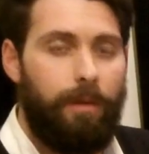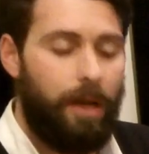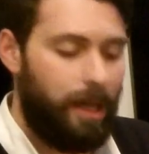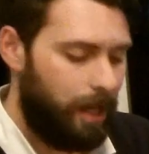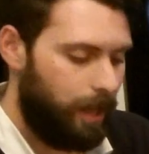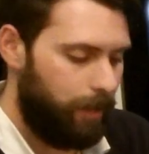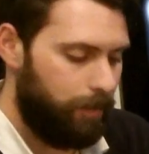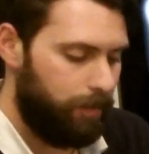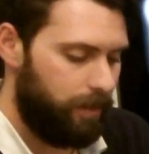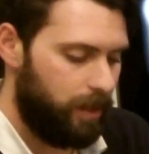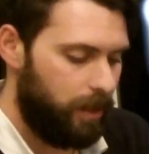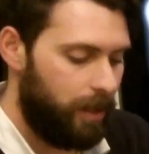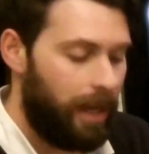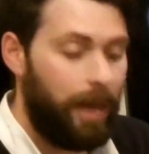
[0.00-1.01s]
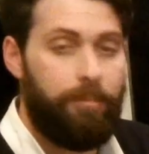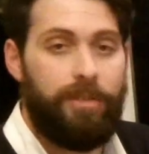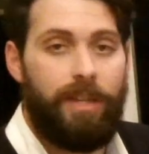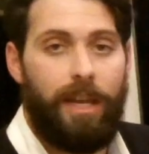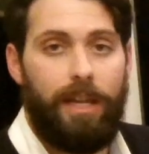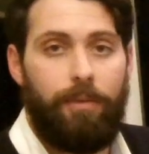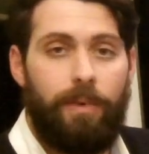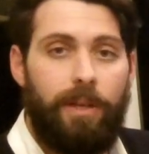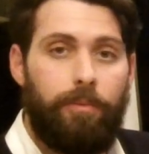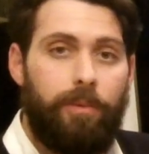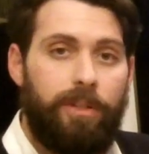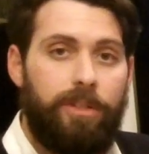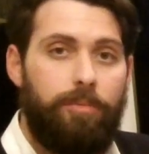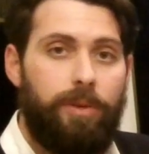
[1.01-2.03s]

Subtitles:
that you get presented with once you